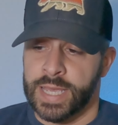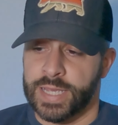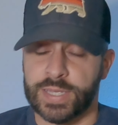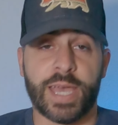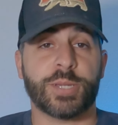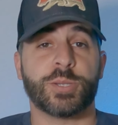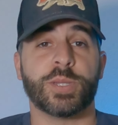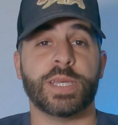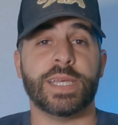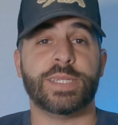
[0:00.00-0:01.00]
is
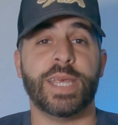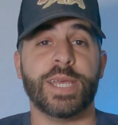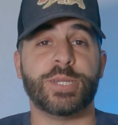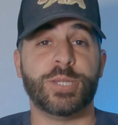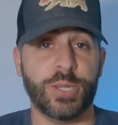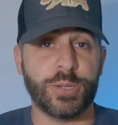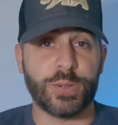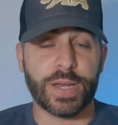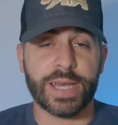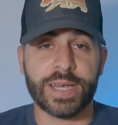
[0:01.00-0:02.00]
actually take
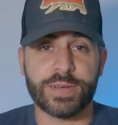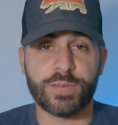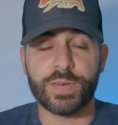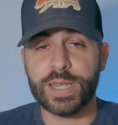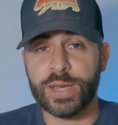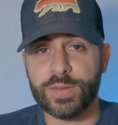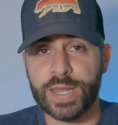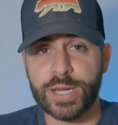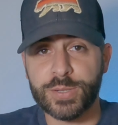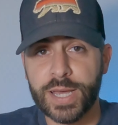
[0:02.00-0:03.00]
two of a video
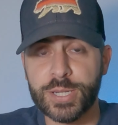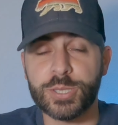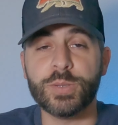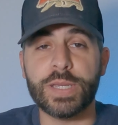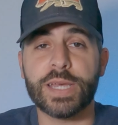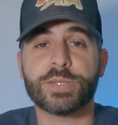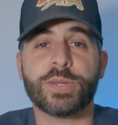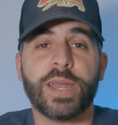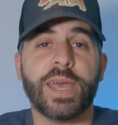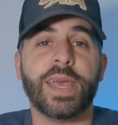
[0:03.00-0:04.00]
that I tried to shoot
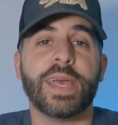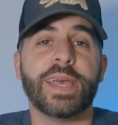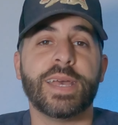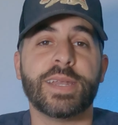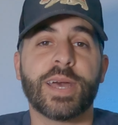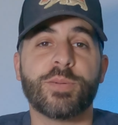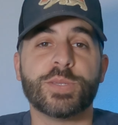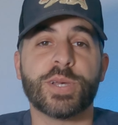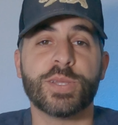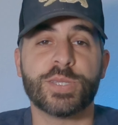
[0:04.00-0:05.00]
yesterday, and I
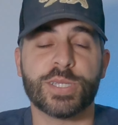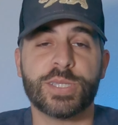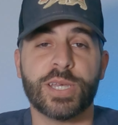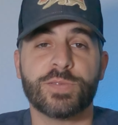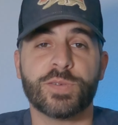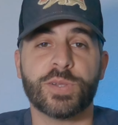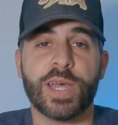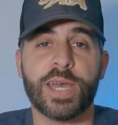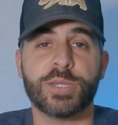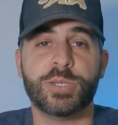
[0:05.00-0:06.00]
was unsuccessful
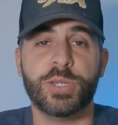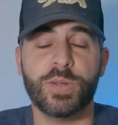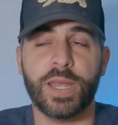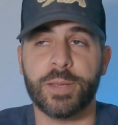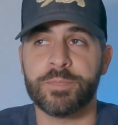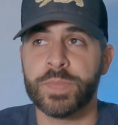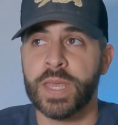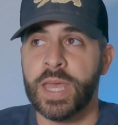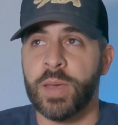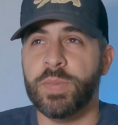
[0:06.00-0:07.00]
at shooting
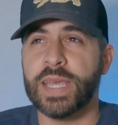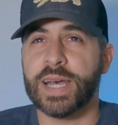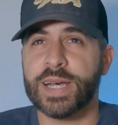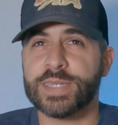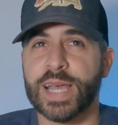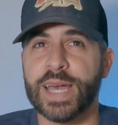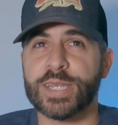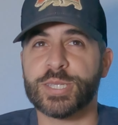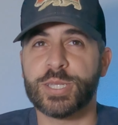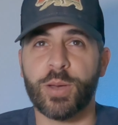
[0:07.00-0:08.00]
because I kind
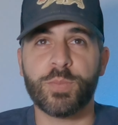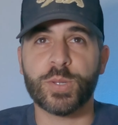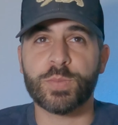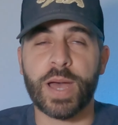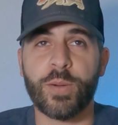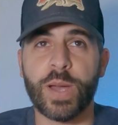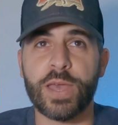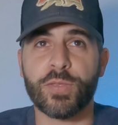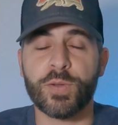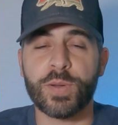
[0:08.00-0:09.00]
of stumbled my
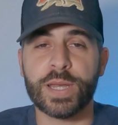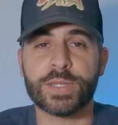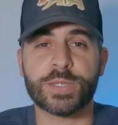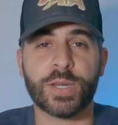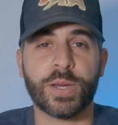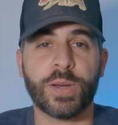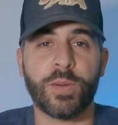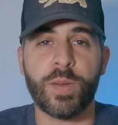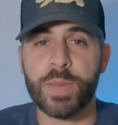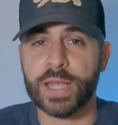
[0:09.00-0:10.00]
way through it. So I
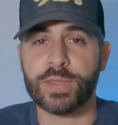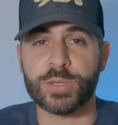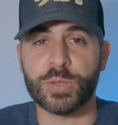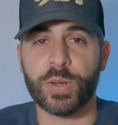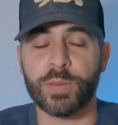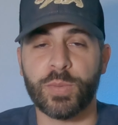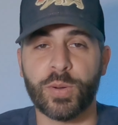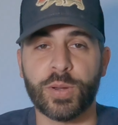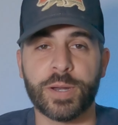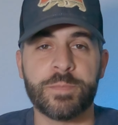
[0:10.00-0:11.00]
went back to the drawing
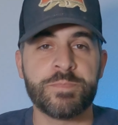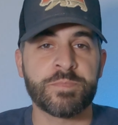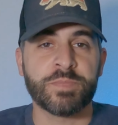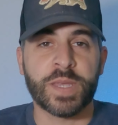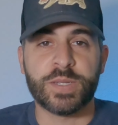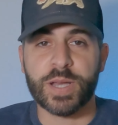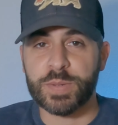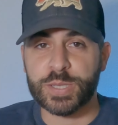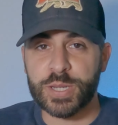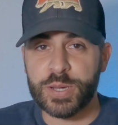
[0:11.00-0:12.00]
board, took a
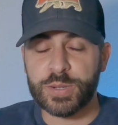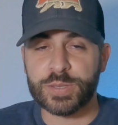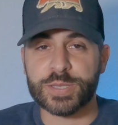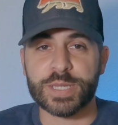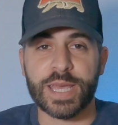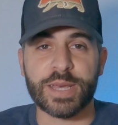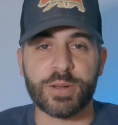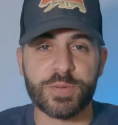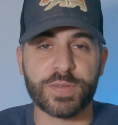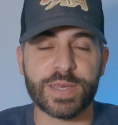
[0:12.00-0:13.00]
bunch of notes, and
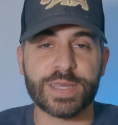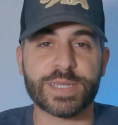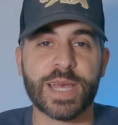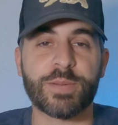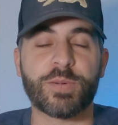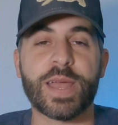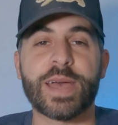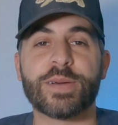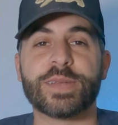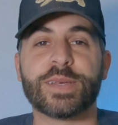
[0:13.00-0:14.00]
hopefully this time
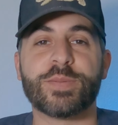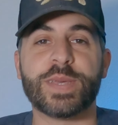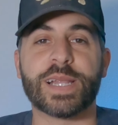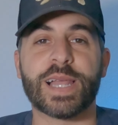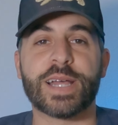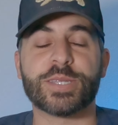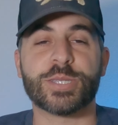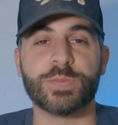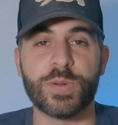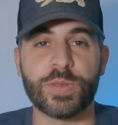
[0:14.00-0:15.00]
around it'll be a lot
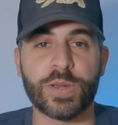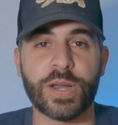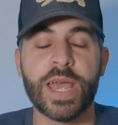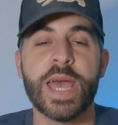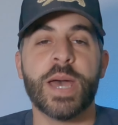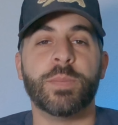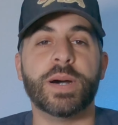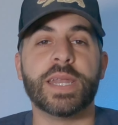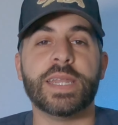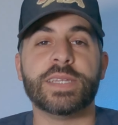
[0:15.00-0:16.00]
smoother.
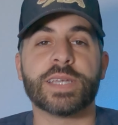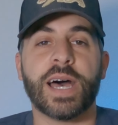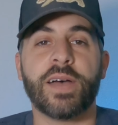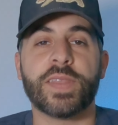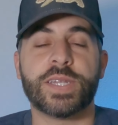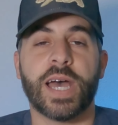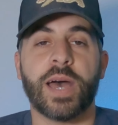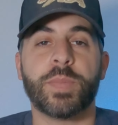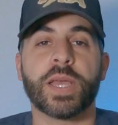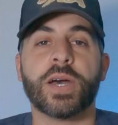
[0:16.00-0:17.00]
But it is on the
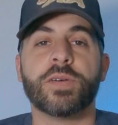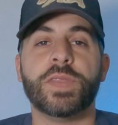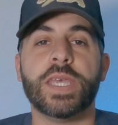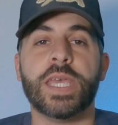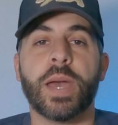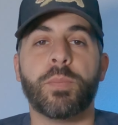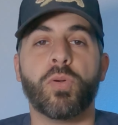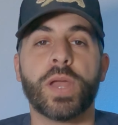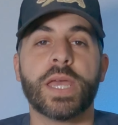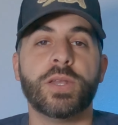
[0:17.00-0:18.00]
topic of the
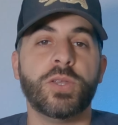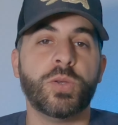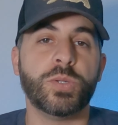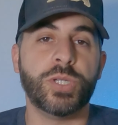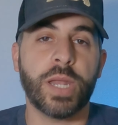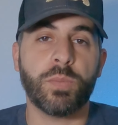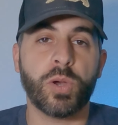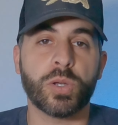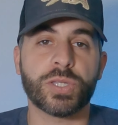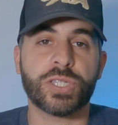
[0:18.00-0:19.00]
brand new
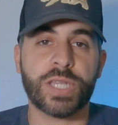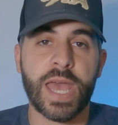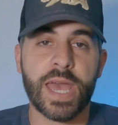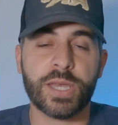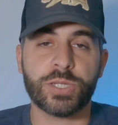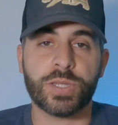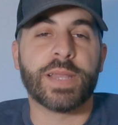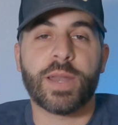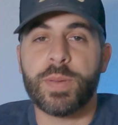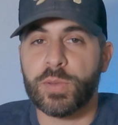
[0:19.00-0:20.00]
Jetboil Stash. A
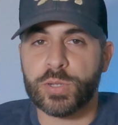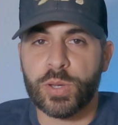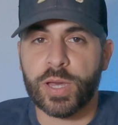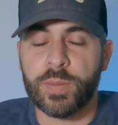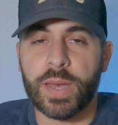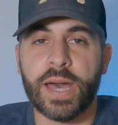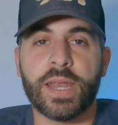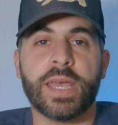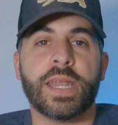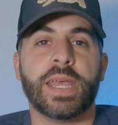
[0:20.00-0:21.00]
lot of people are talking about
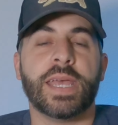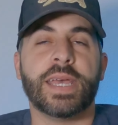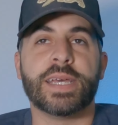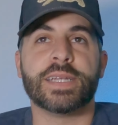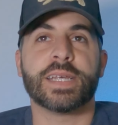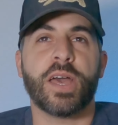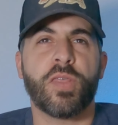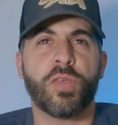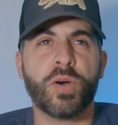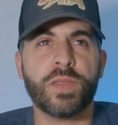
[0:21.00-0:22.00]
it, and I
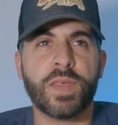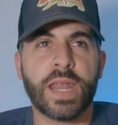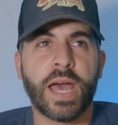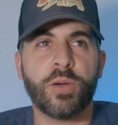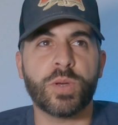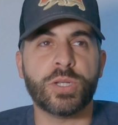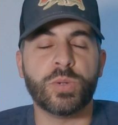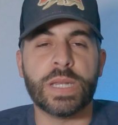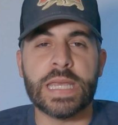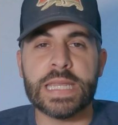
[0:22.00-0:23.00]
thought that I would
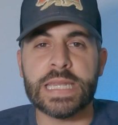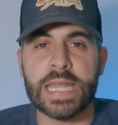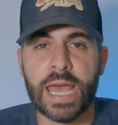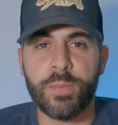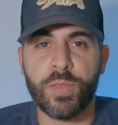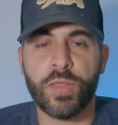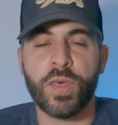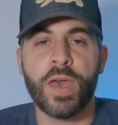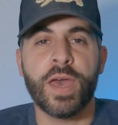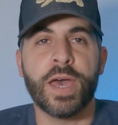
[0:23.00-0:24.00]
do an in-depth